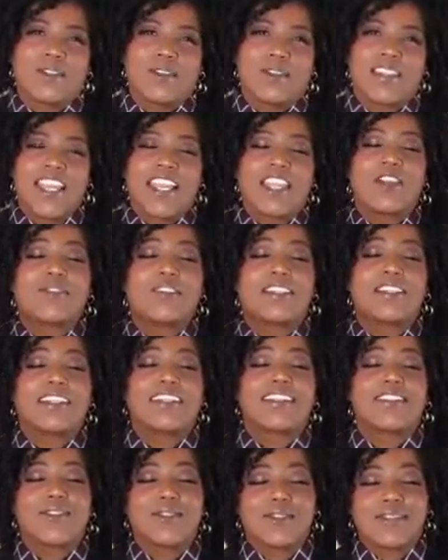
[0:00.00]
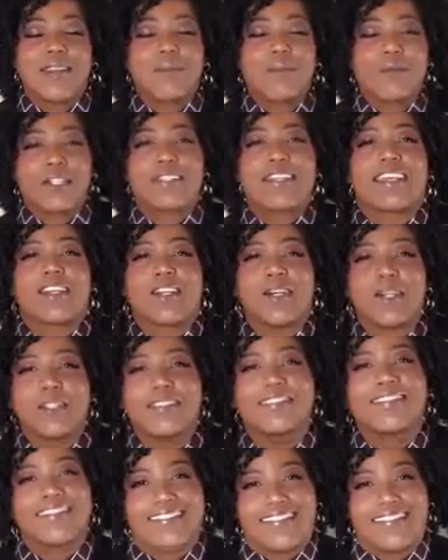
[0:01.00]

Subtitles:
And thank you to the listeners. I appreciate y'all.